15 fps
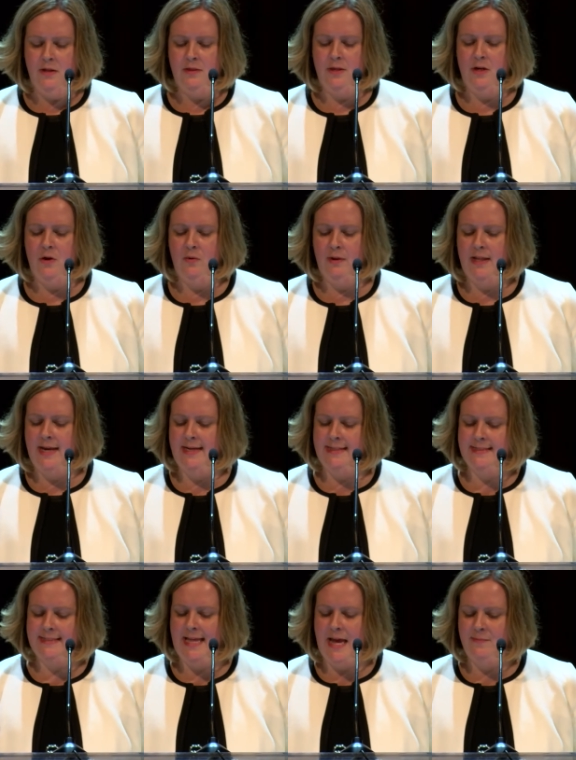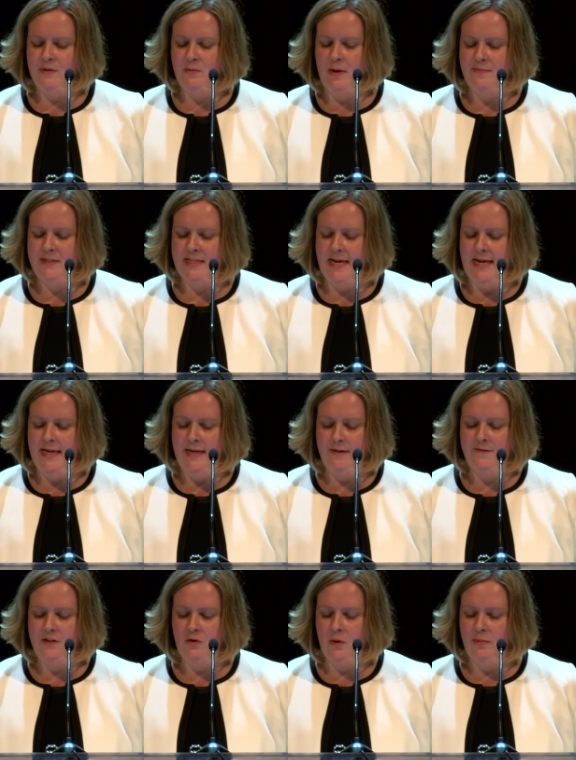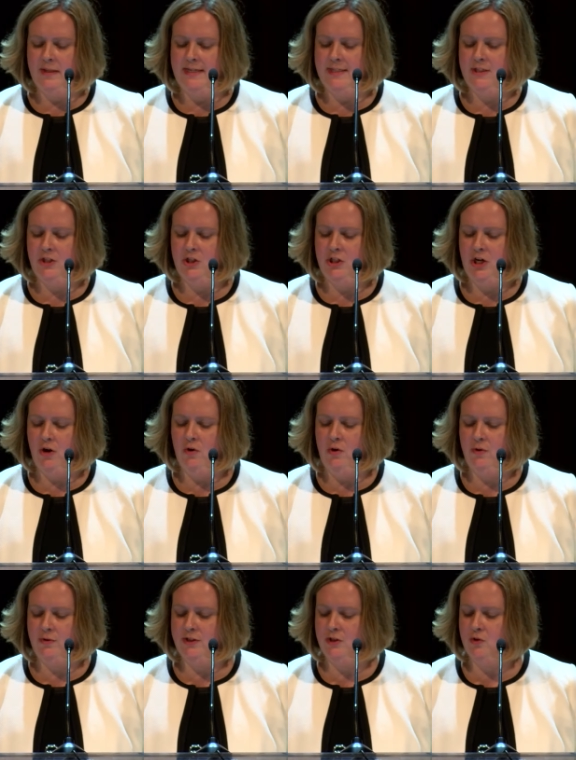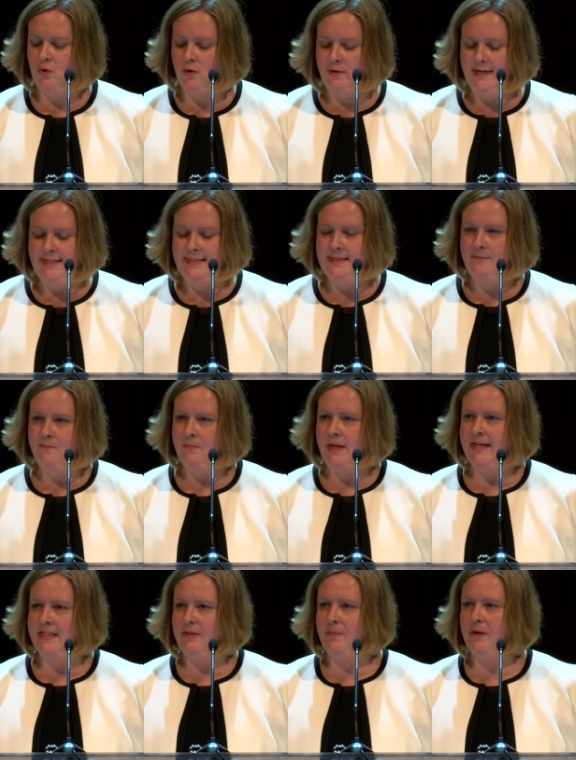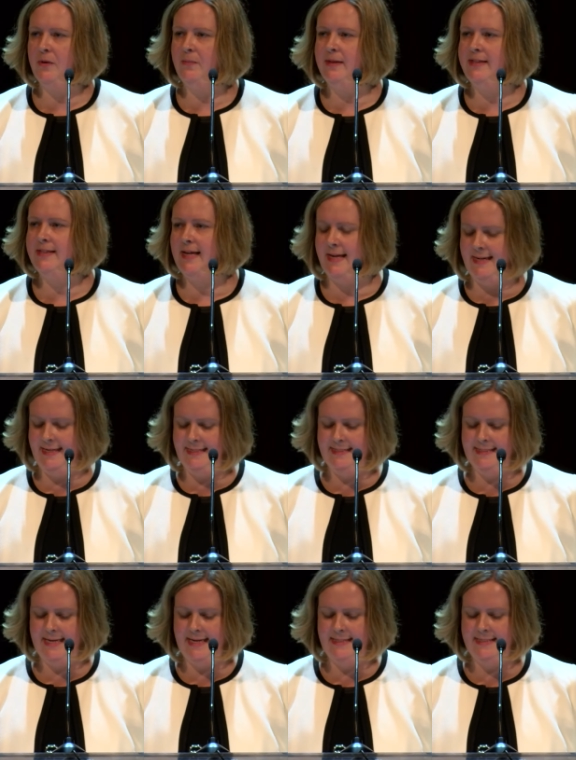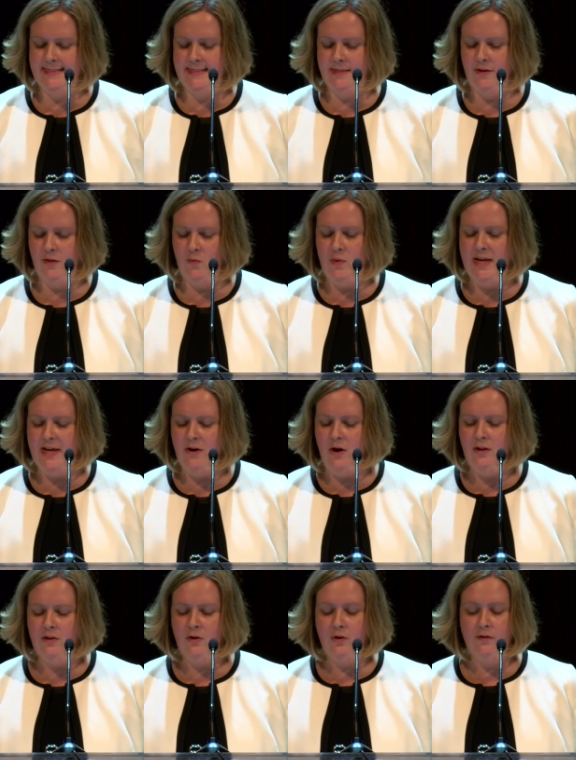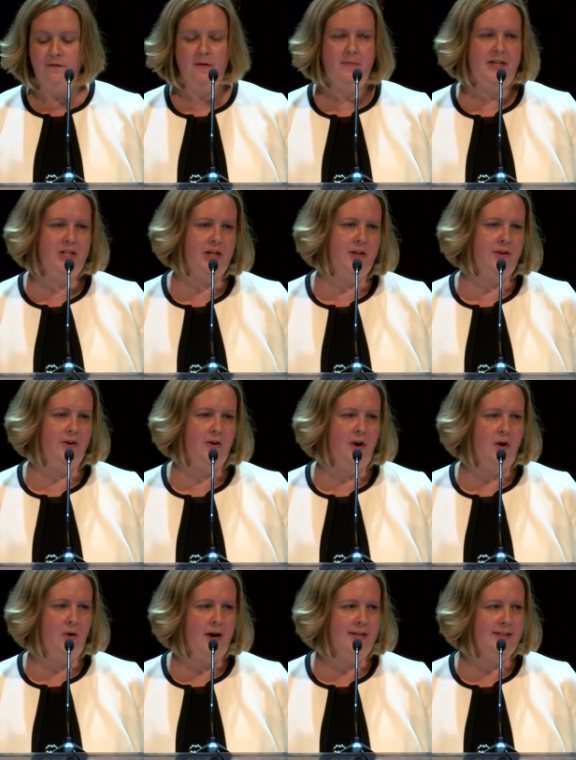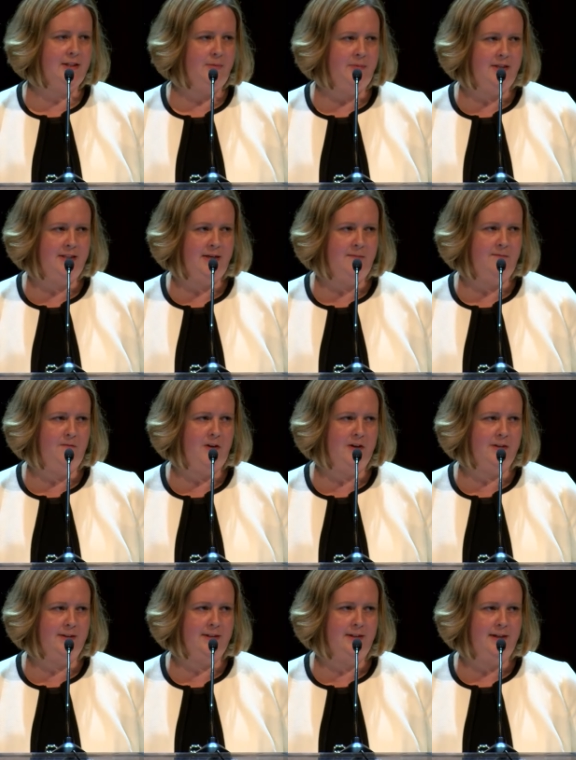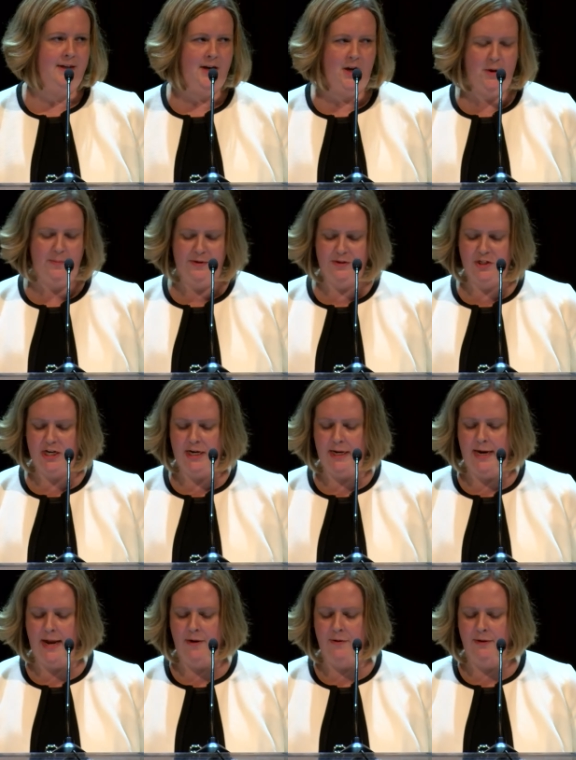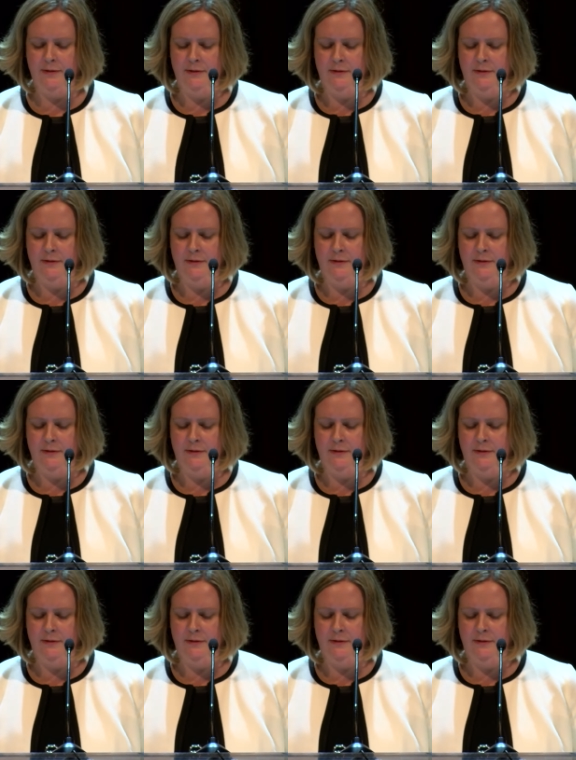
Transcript: The new Alliance Labs website gives you a place to share your stories, experiments, and insights so that we can all learn from each other across the museum field. I hope you'll check it out.